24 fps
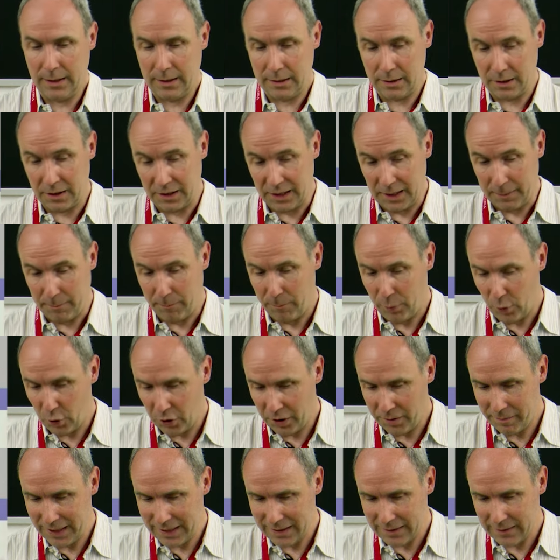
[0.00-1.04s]
The
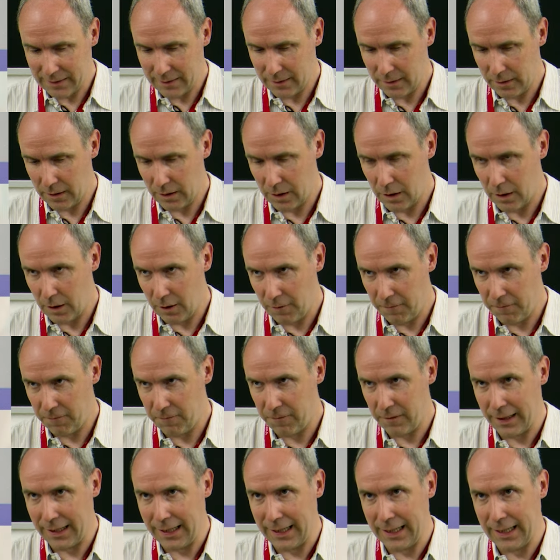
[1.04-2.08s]
deployment
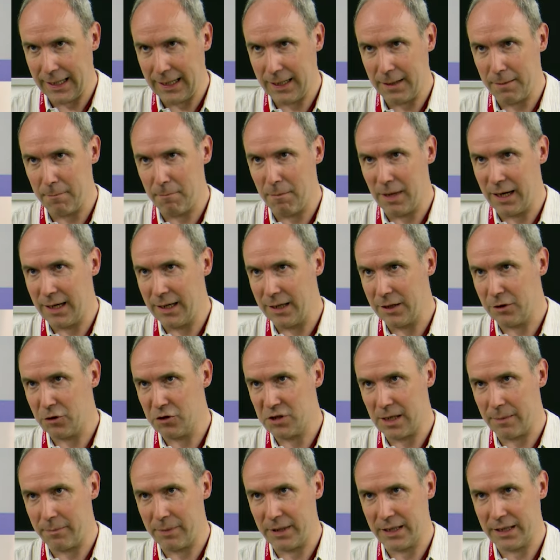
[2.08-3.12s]
of a
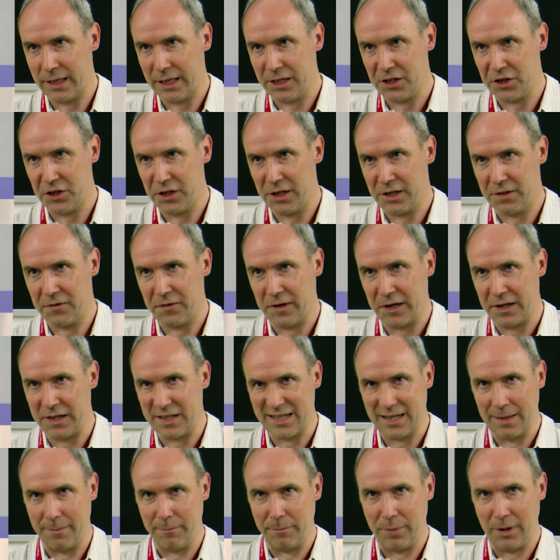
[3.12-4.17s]
Miletus application is very
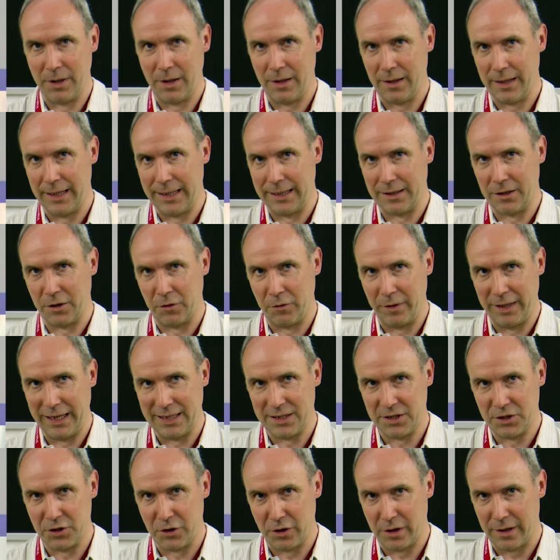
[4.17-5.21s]
simple. It
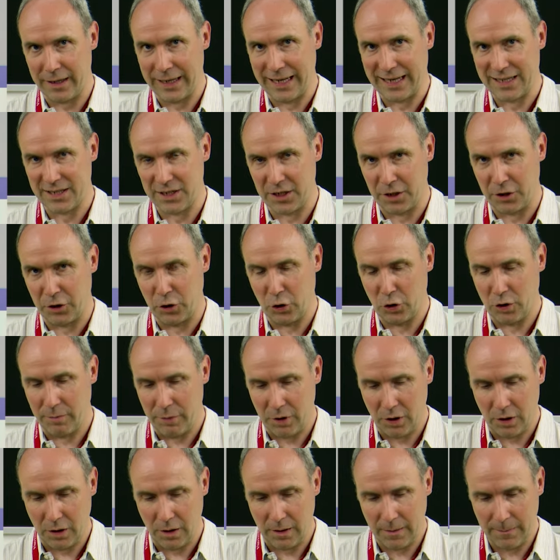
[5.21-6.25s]
creates your
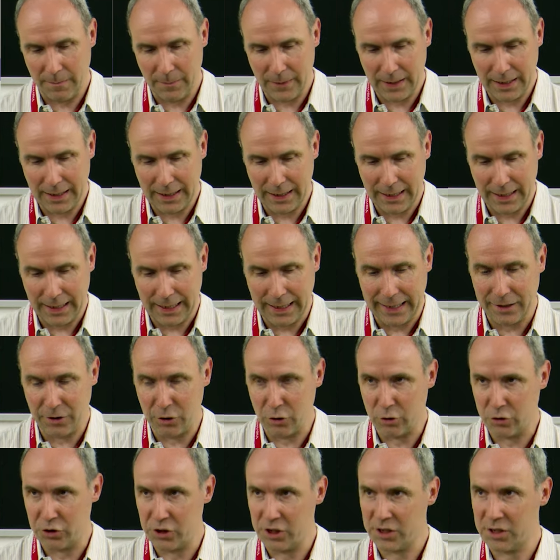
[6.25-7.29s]
executable and
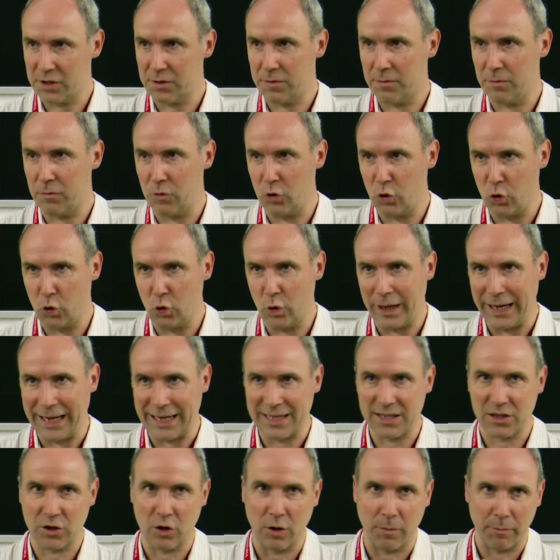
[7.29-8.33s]
you just do
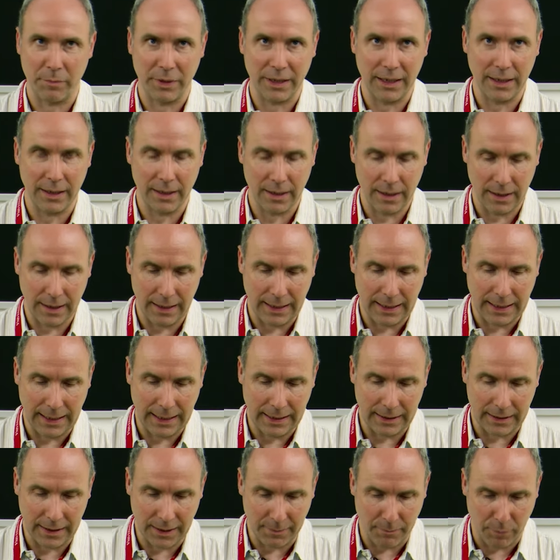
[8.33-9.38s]
Xcopy
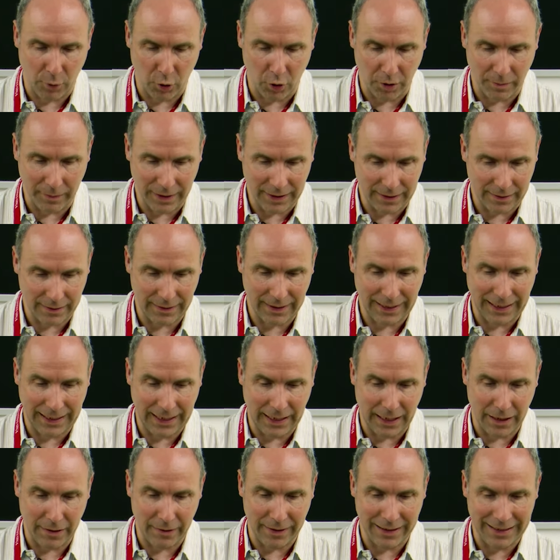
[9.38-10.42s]
deployment.
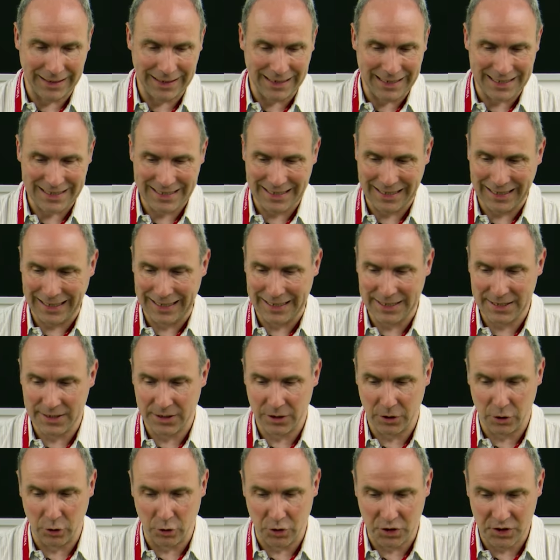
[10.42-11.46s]
Here in this
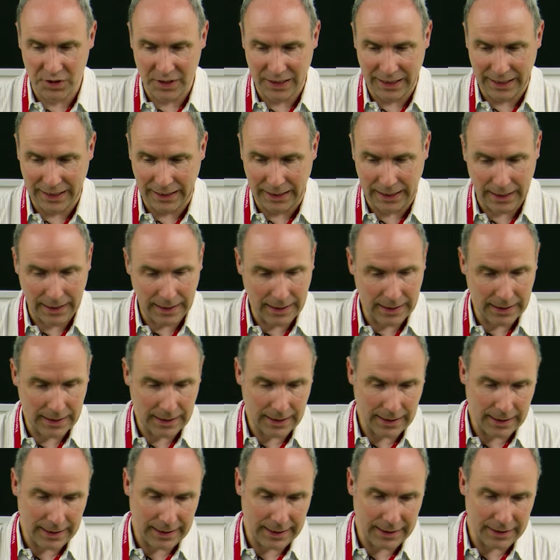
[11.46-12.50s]
case you see
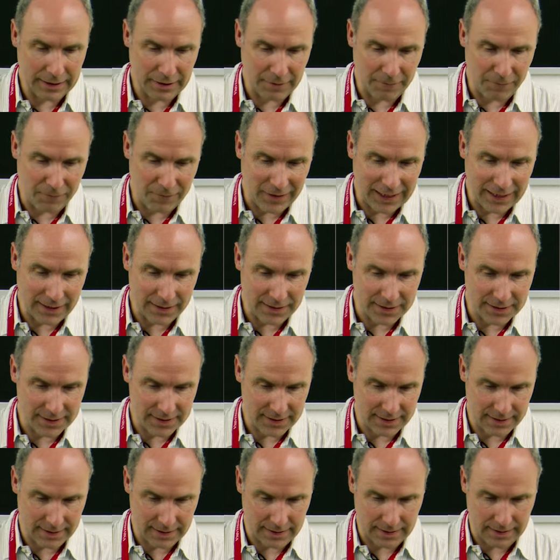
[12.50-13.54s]
the files,